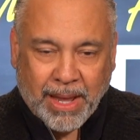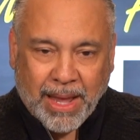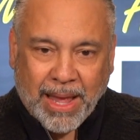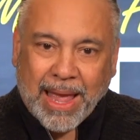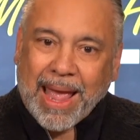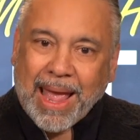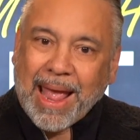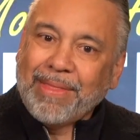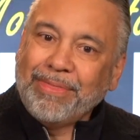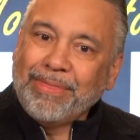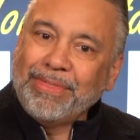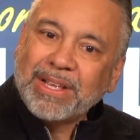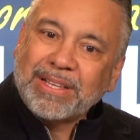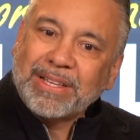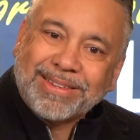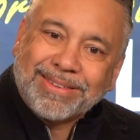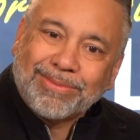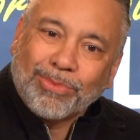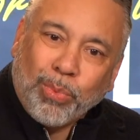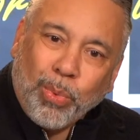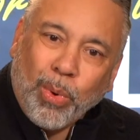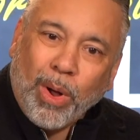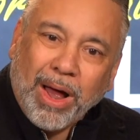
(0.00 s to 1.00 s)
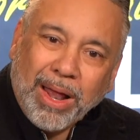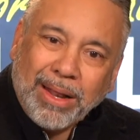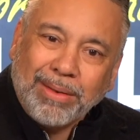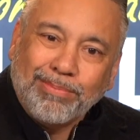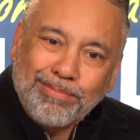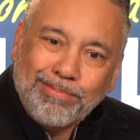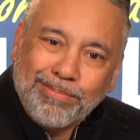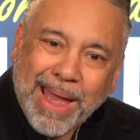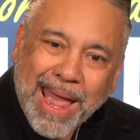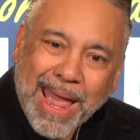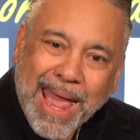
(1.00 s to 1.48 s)
And this
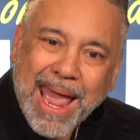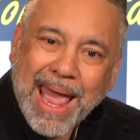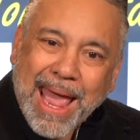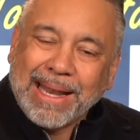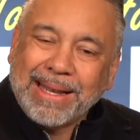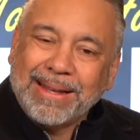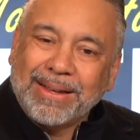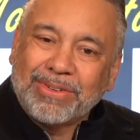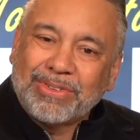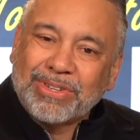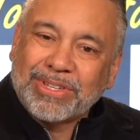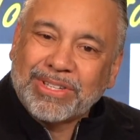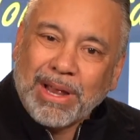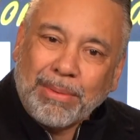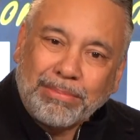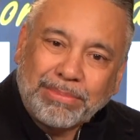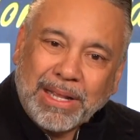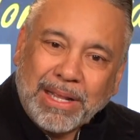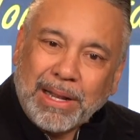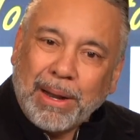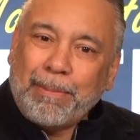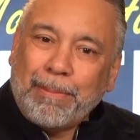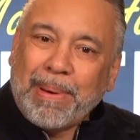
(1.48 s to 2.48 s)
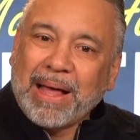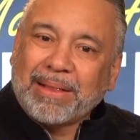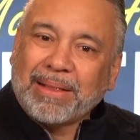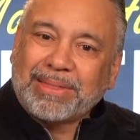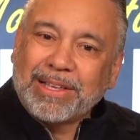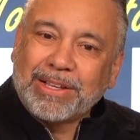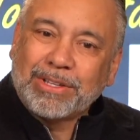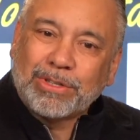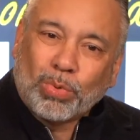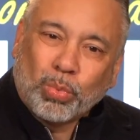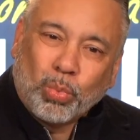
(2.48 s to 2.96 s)
one man, there's something about
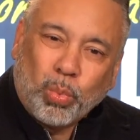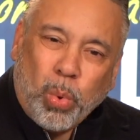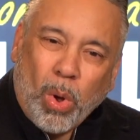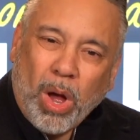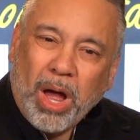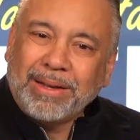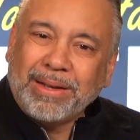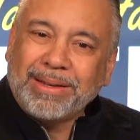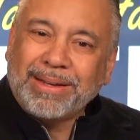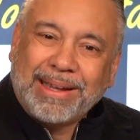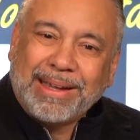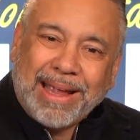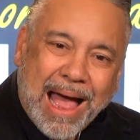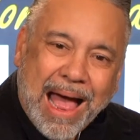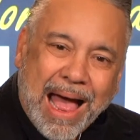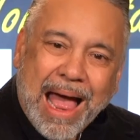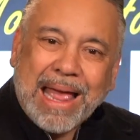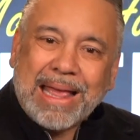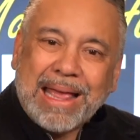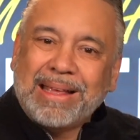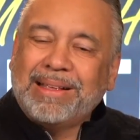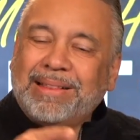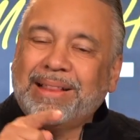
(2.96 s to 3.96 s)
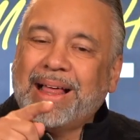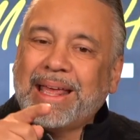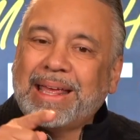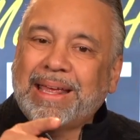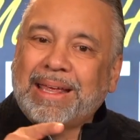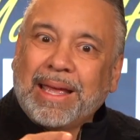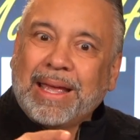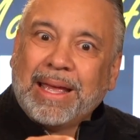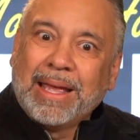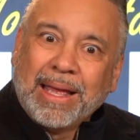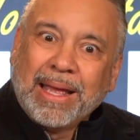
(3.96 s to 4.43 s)
this one guy,
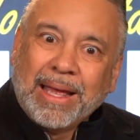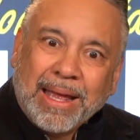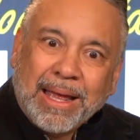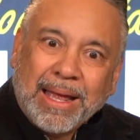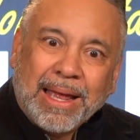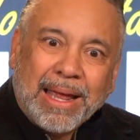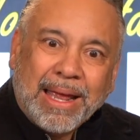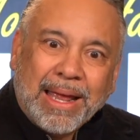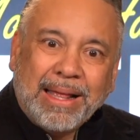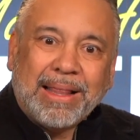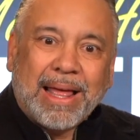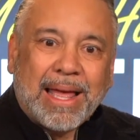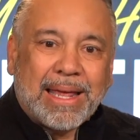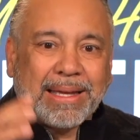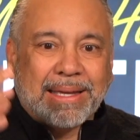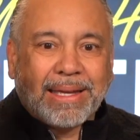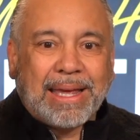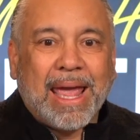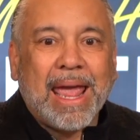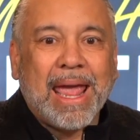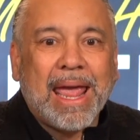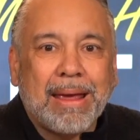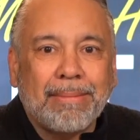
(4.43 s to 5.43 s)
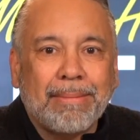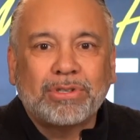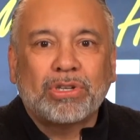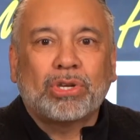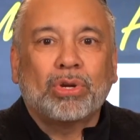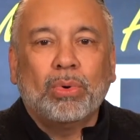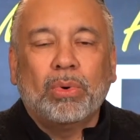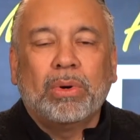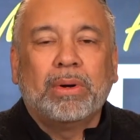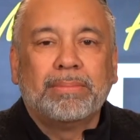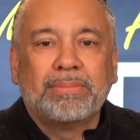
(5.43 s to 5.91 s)
he came
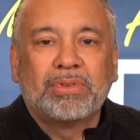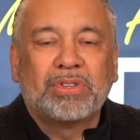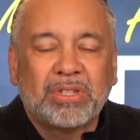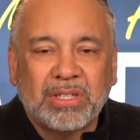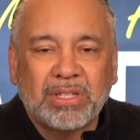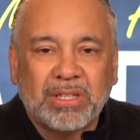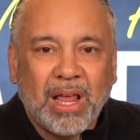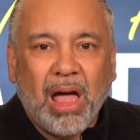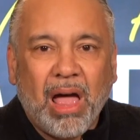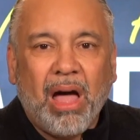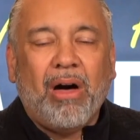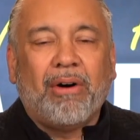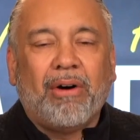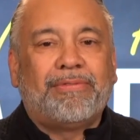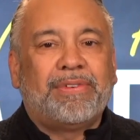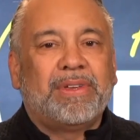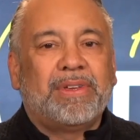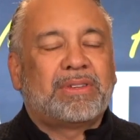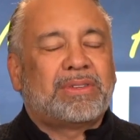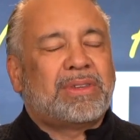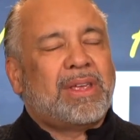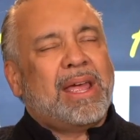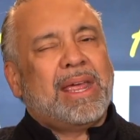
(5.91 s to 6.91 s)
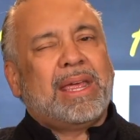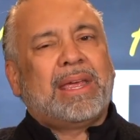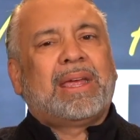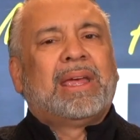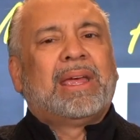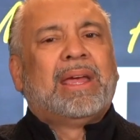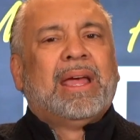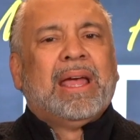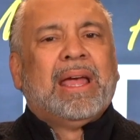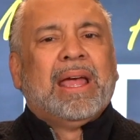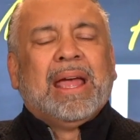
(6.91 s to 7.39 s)
to himself. It's like
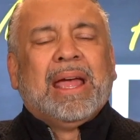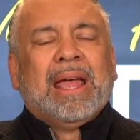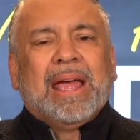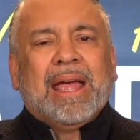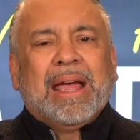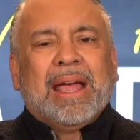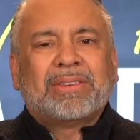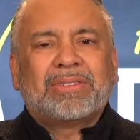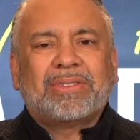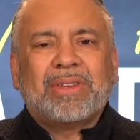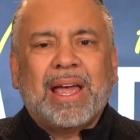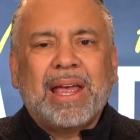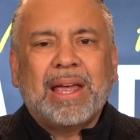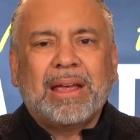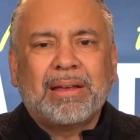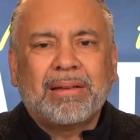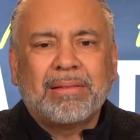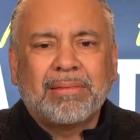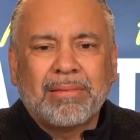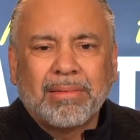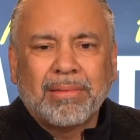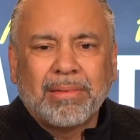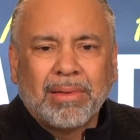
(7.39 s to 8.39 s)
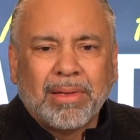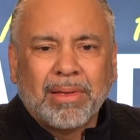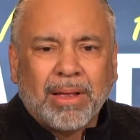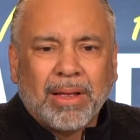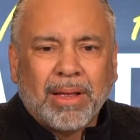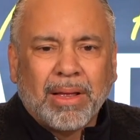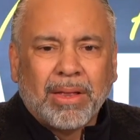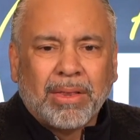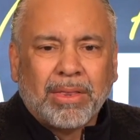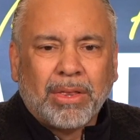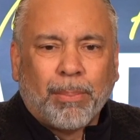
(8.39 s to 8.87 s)

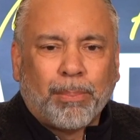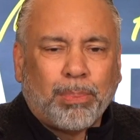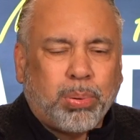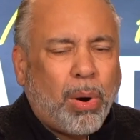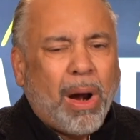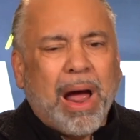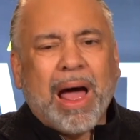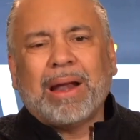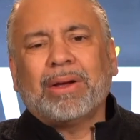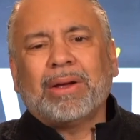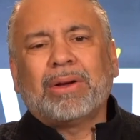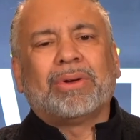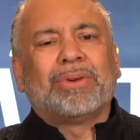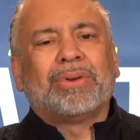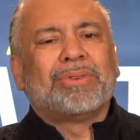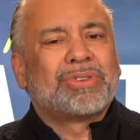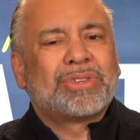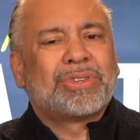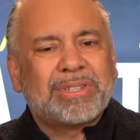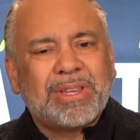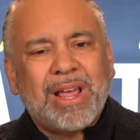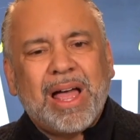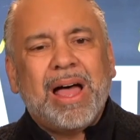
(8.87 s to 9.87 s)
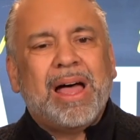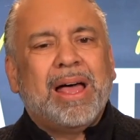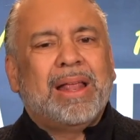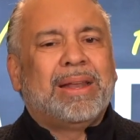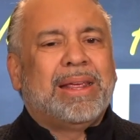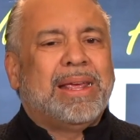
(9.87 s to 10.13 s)
the prodigal son.